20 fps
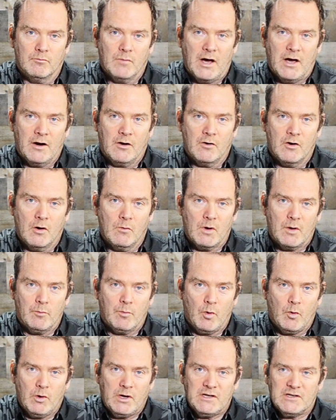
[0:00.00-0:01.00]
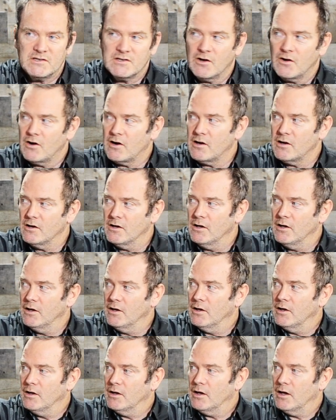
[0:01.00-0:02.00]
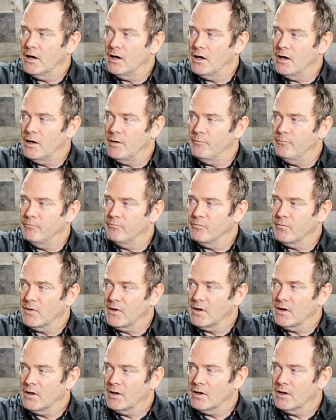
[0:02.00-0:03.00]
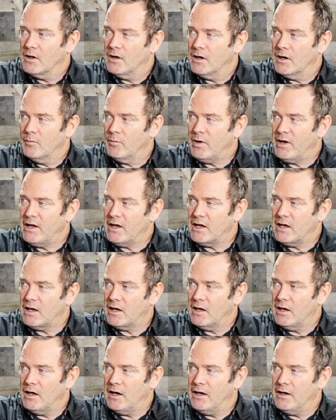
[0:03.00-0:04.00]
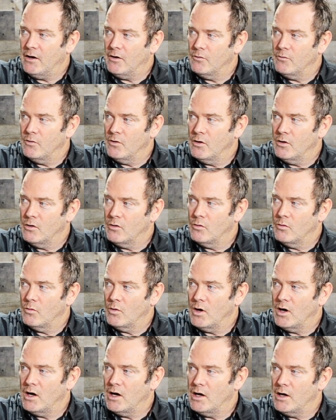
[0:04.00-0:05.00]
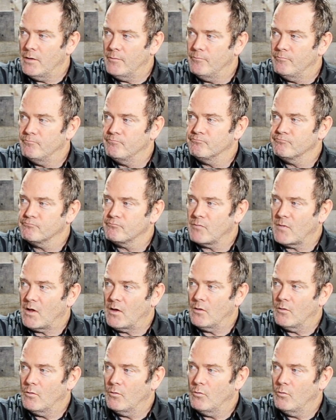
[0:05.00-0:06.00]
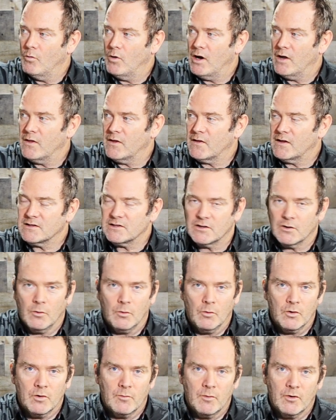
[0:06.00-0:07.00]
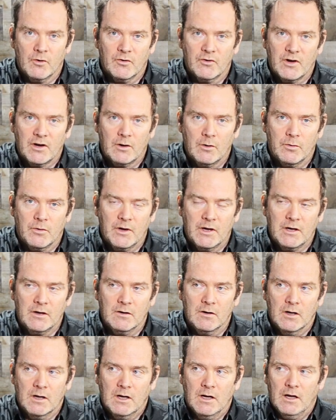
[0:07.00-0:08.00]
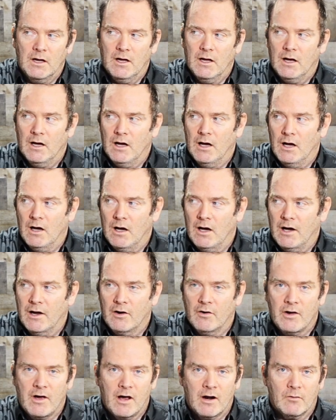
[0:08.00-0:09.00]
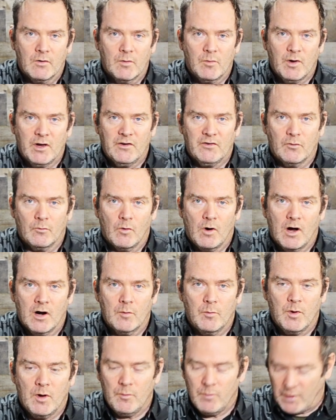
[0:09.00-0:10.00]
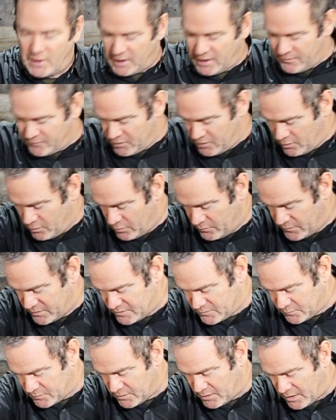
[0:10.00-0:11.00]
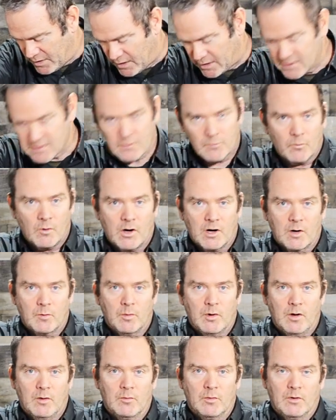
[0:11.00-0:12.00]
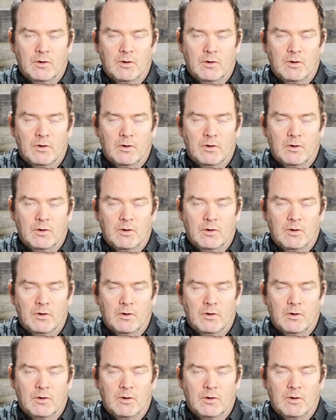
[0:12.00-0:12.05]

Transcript: I don't know what points are um, on a bike. I don't know, um, I think that's an older motorcycle thing. Uh, I don't know how to replace a water pump. I don't even know if this one has a water pump.